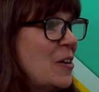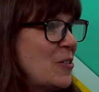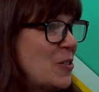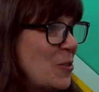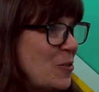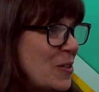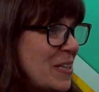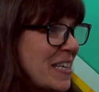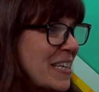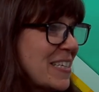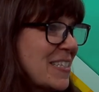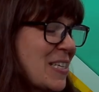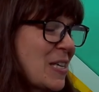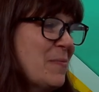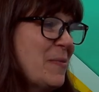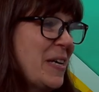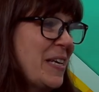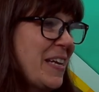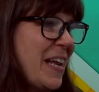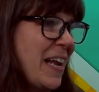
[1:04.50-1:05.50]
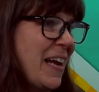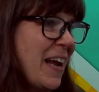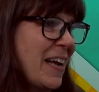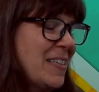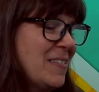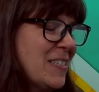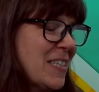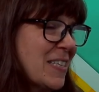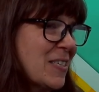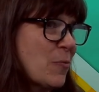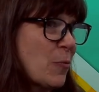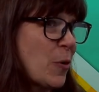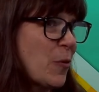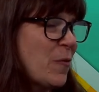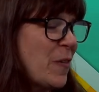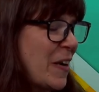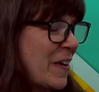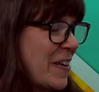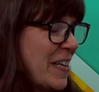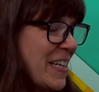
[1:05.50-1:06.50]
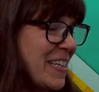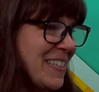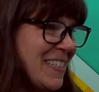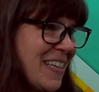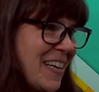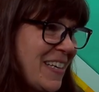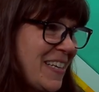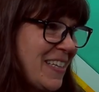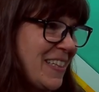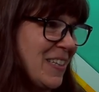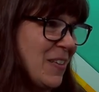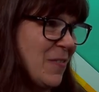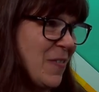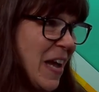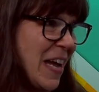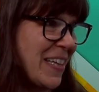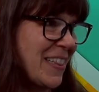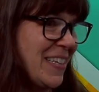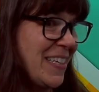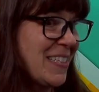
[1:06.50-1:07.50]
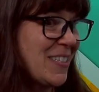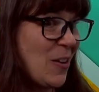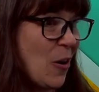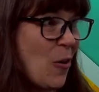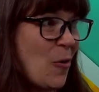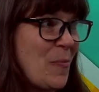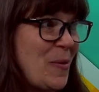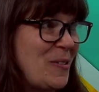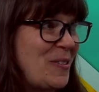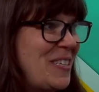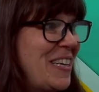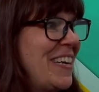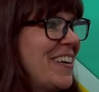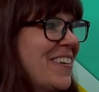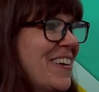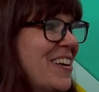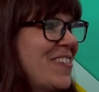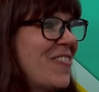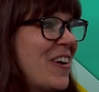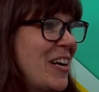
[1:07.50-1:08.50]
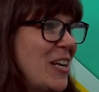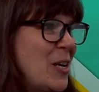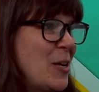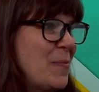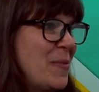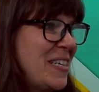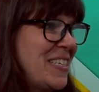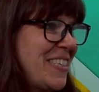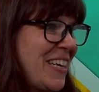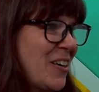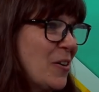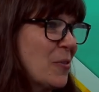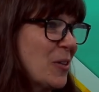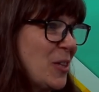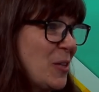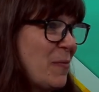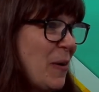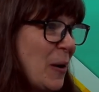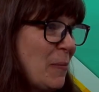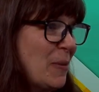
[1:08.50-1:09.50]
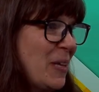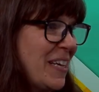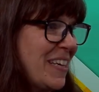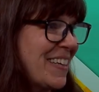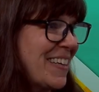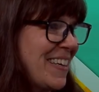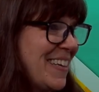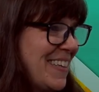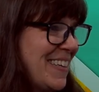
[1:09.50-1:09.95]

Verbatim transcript: to the exhibit. And I just were very excited the fact that it's almost here and ready to be shared with the public.